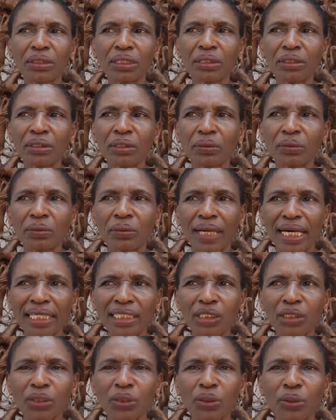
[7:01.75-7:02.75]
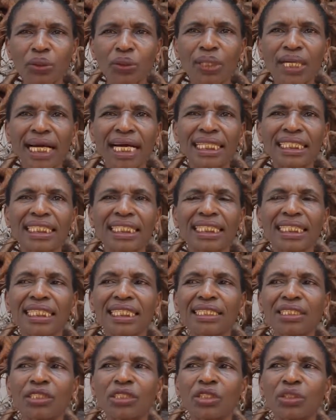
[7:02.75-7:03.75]
we want to look at
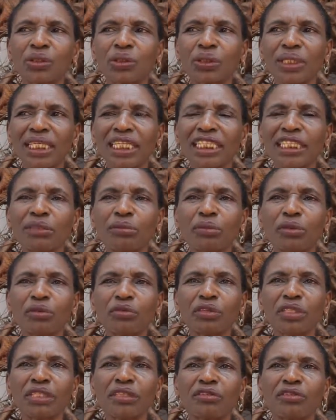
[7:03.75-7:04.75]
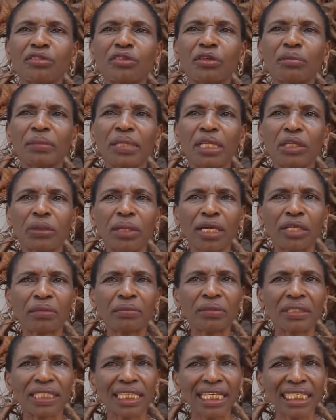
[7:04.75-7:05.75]
students moving from Eduardo
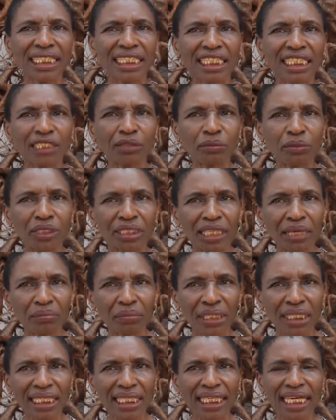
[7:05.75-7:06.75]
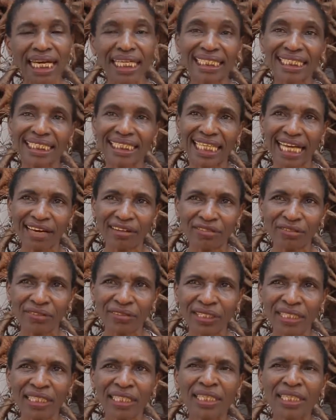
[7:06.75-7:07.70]
Mondlane in Mozambique and staff,